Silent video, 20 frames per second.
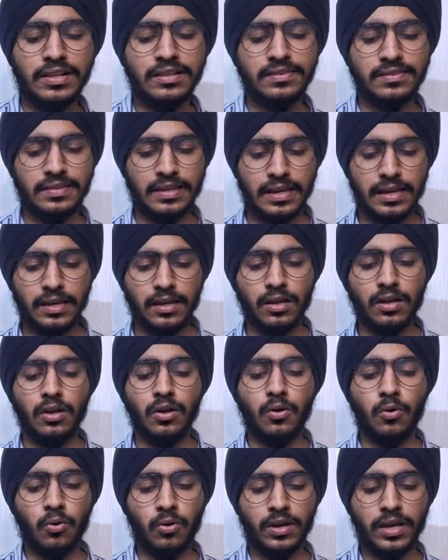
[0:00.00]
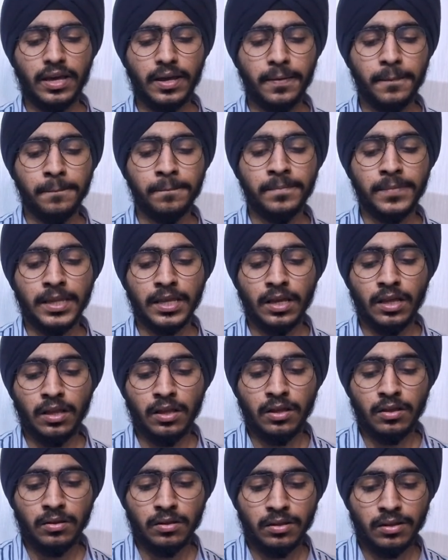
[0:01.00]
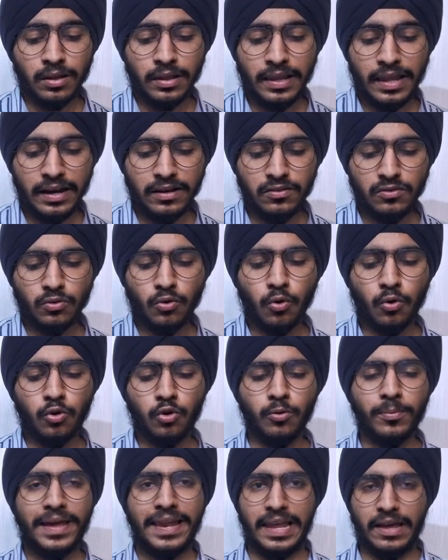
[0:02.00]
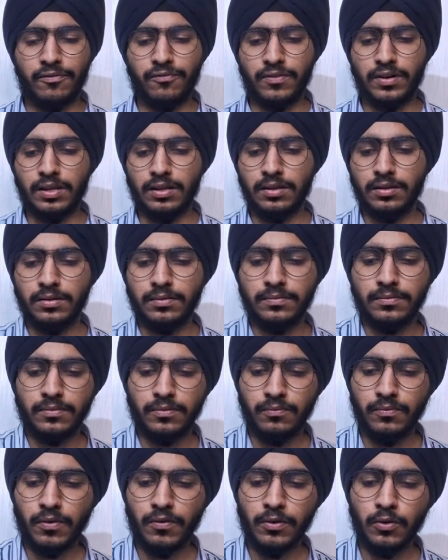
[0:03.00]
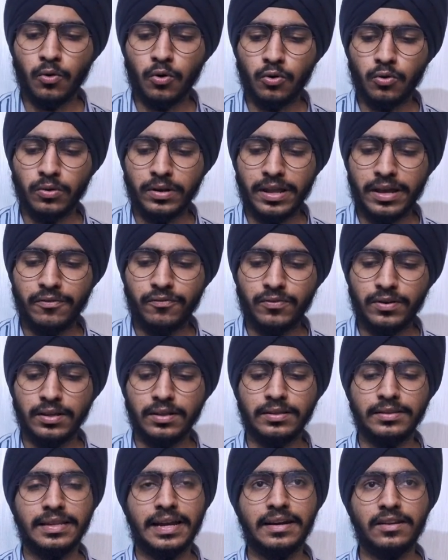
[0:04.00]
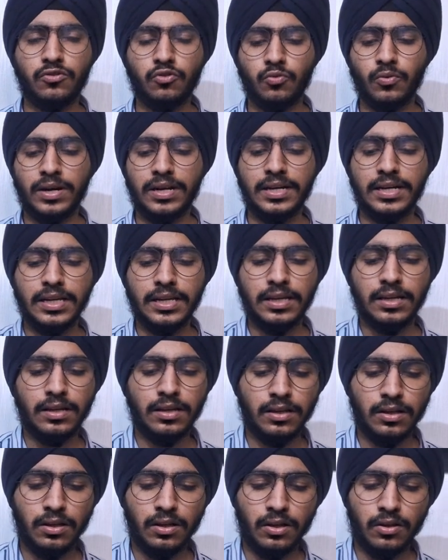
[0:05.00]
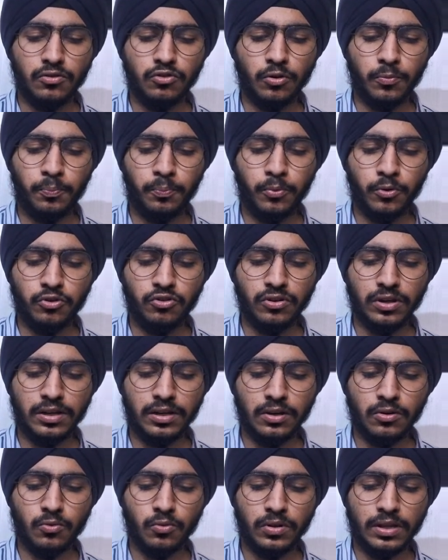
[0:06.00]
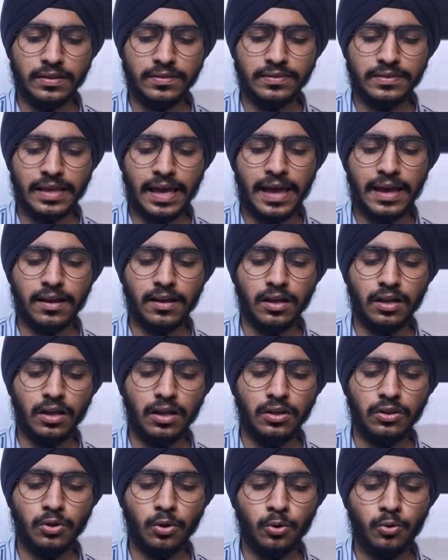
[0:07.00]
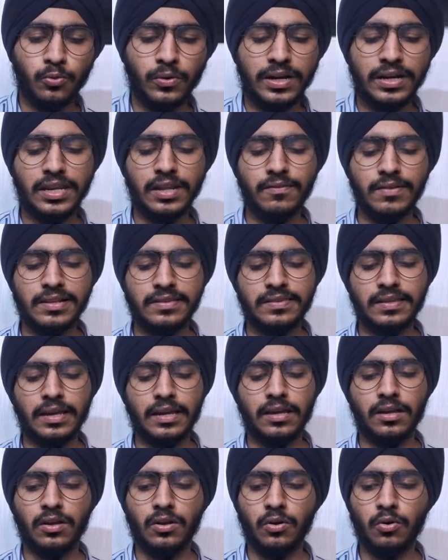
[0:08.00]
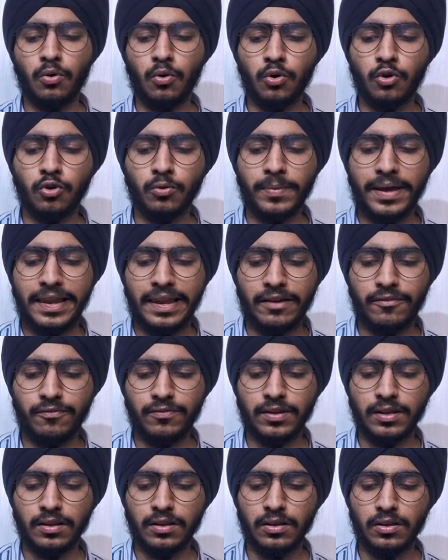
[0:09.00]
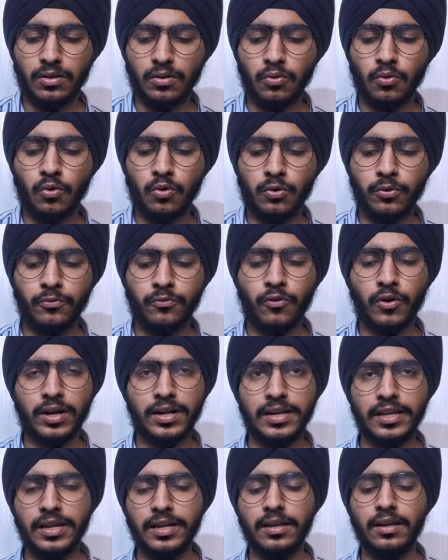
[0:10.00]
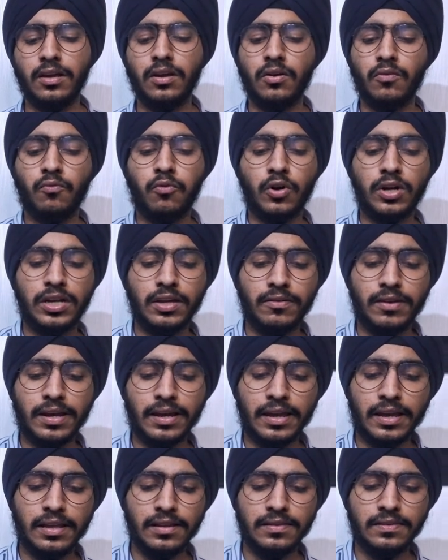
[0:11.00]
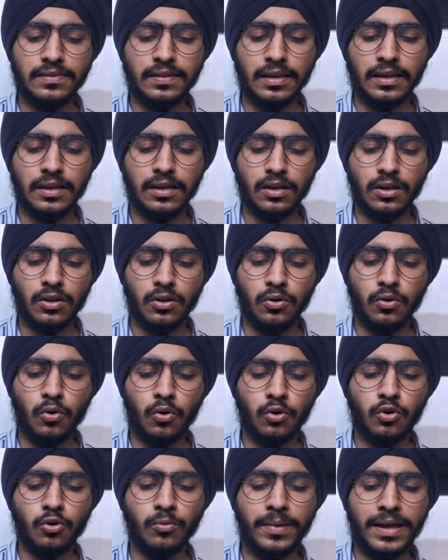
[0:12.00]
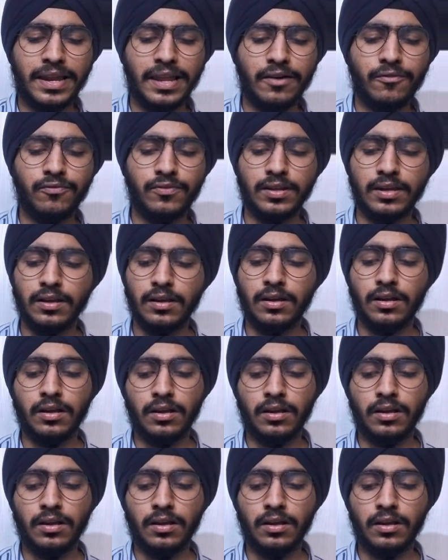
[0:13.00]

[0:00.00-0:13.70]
will say, okay, let's go to my left. We will go to left, that is 20. So push it into the stack. Now 20 will say, go to my left. Go to 40. 40 will again say, go to my left.